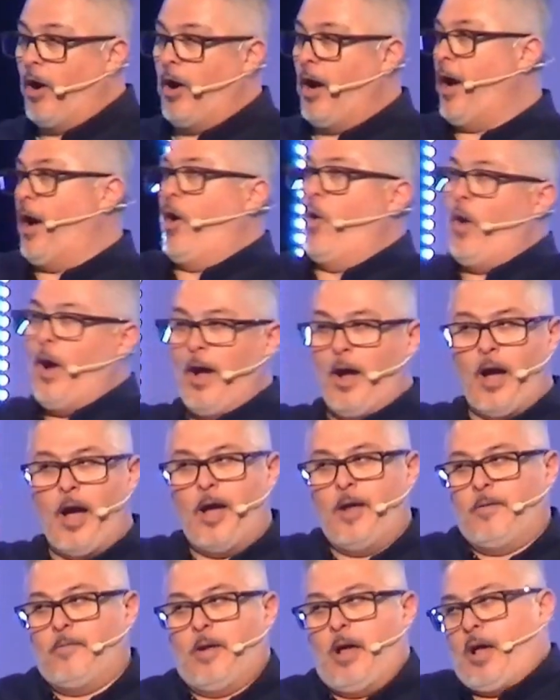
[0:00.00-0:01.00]
you know,
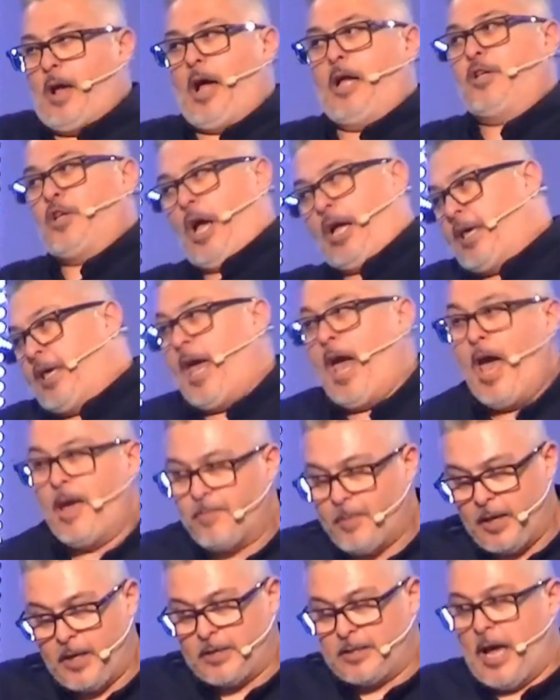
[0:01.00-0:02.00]
I
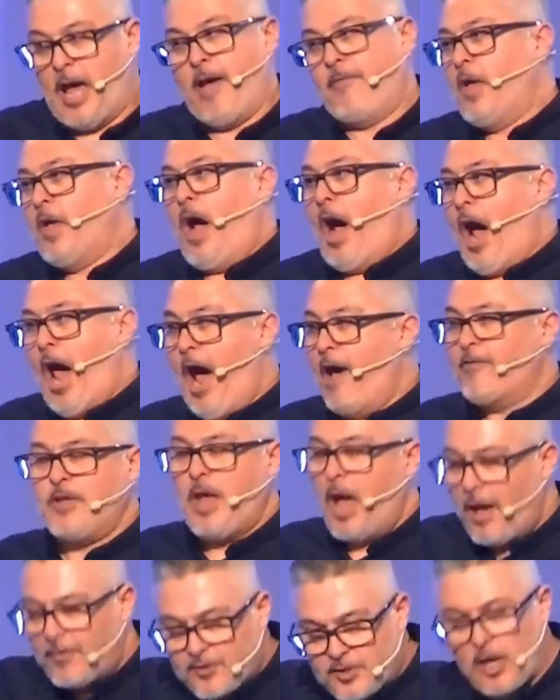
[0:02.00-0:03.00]
can't because I have to